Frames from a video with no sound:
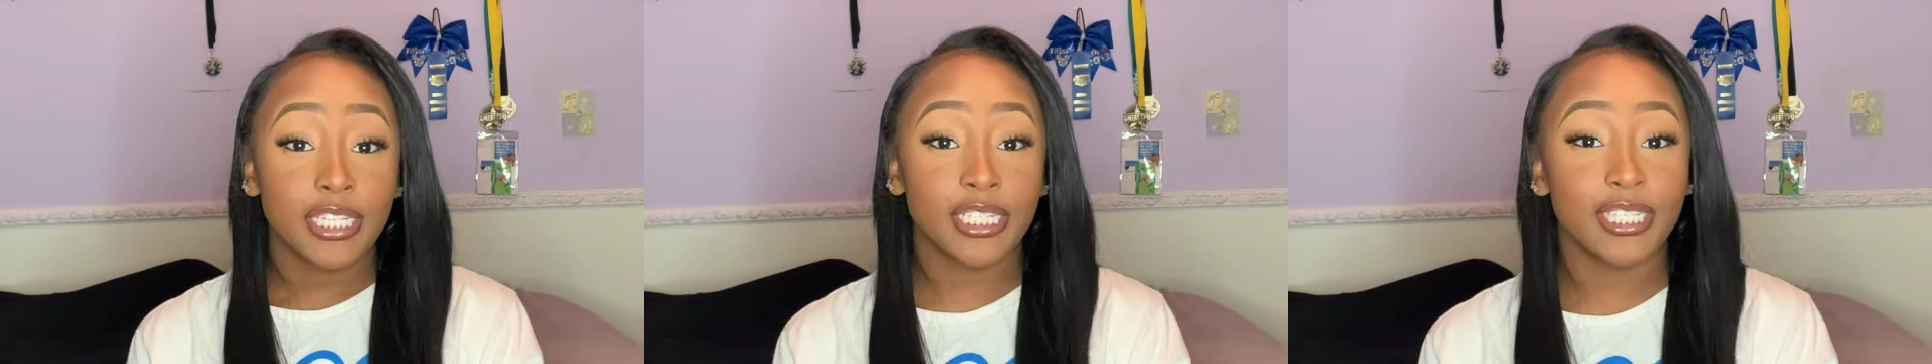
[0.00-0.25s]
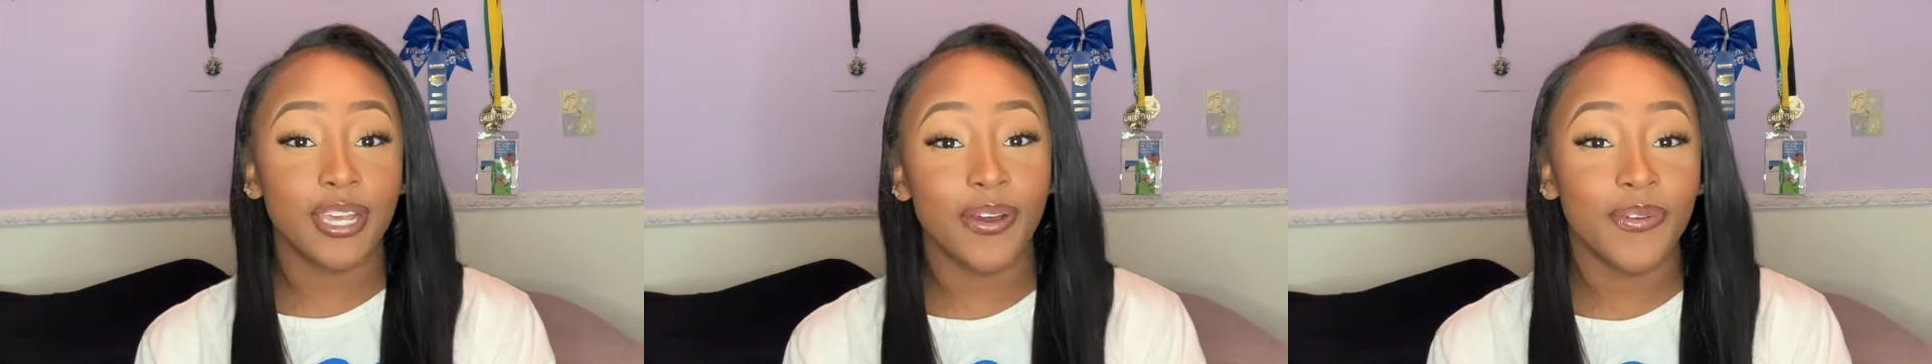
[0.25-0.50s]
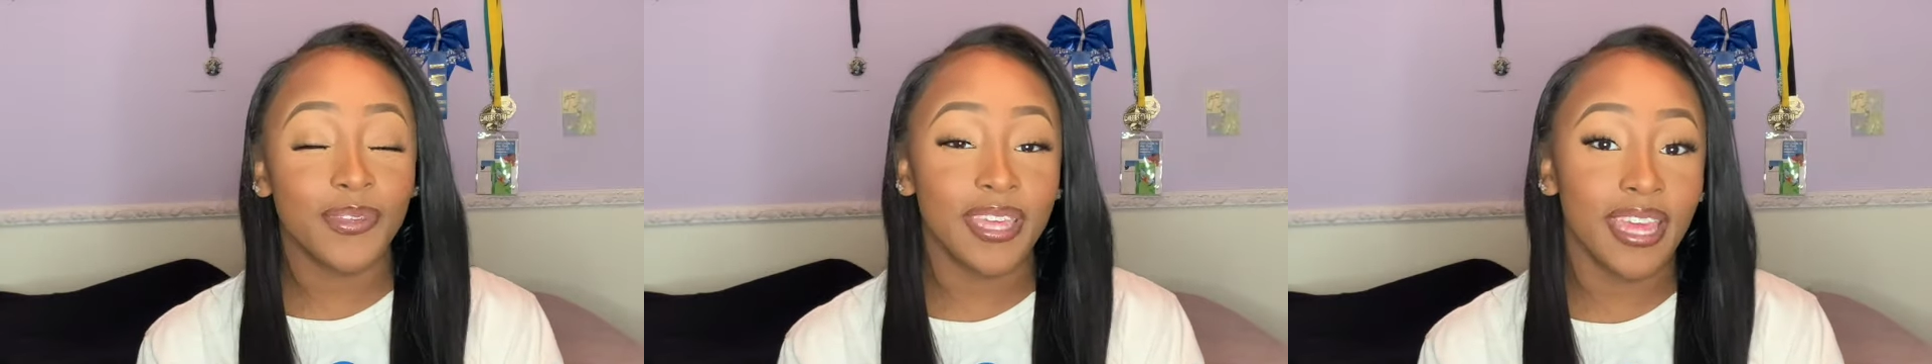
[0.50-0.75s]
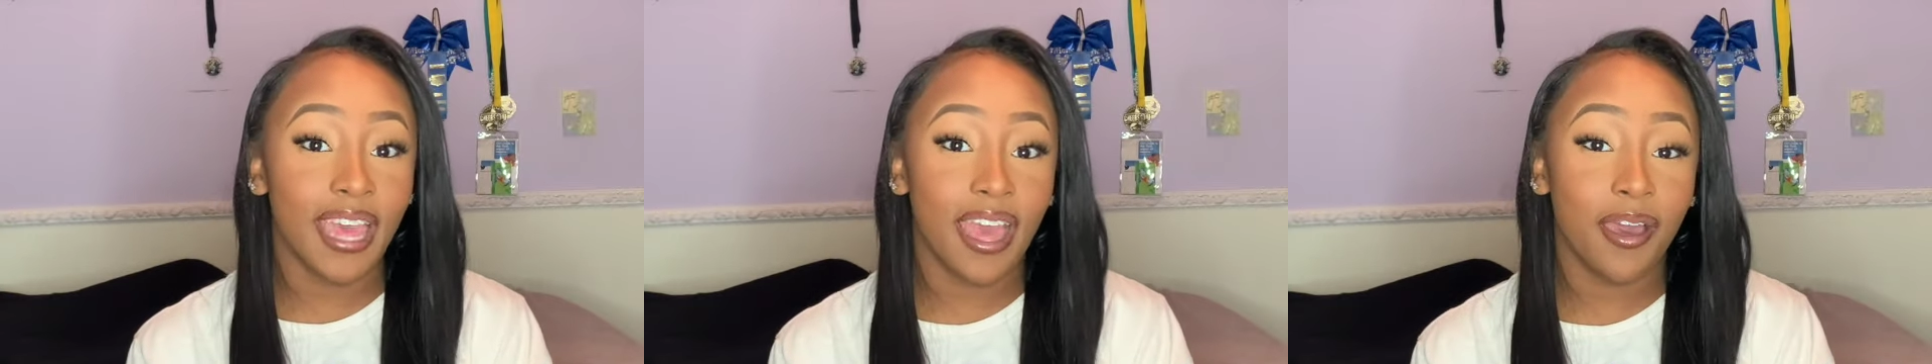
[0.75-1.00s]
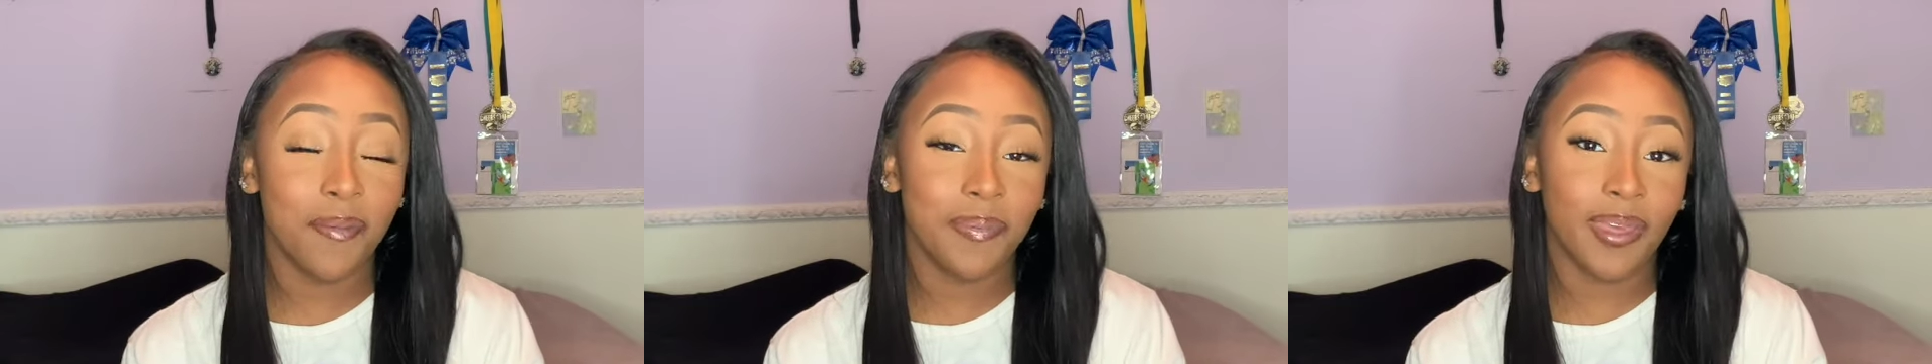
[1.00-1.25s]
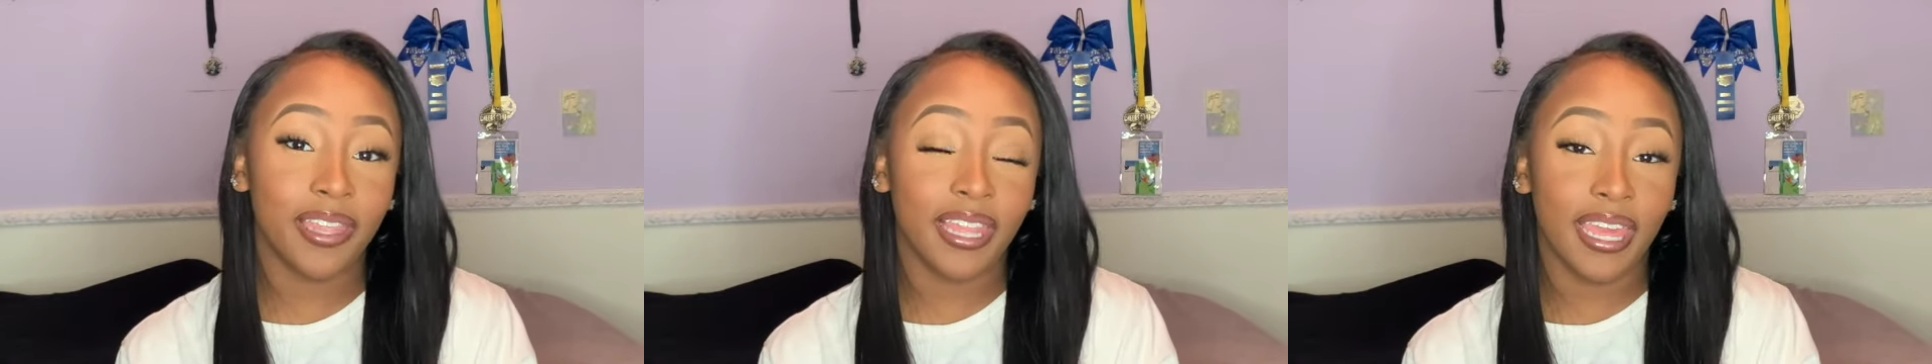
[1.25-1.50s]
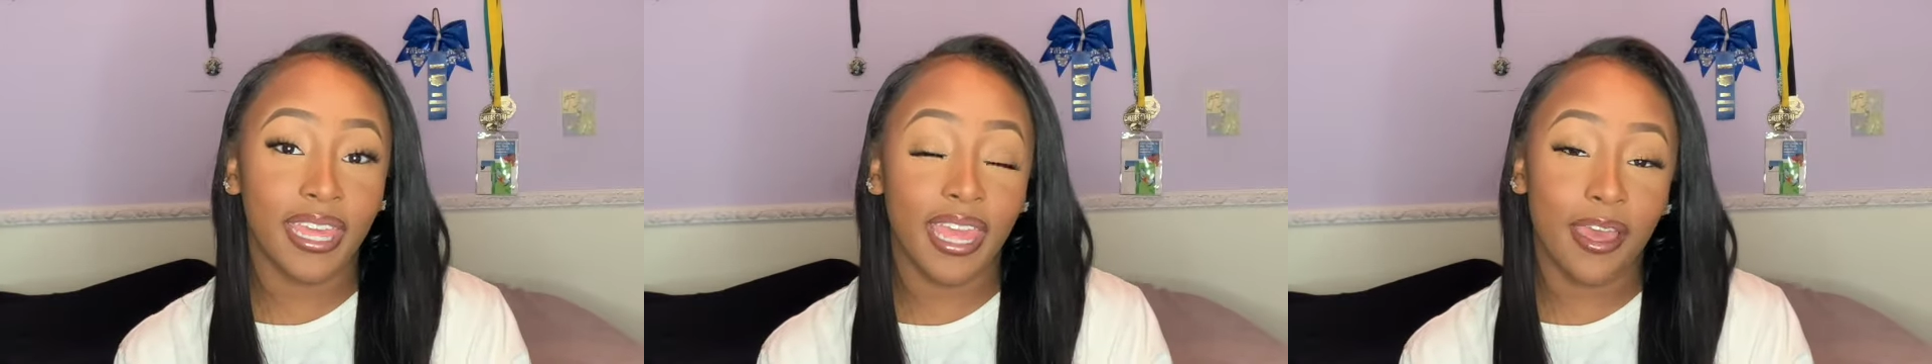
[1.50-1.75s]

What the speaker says: So yeah, I hope y'all like it.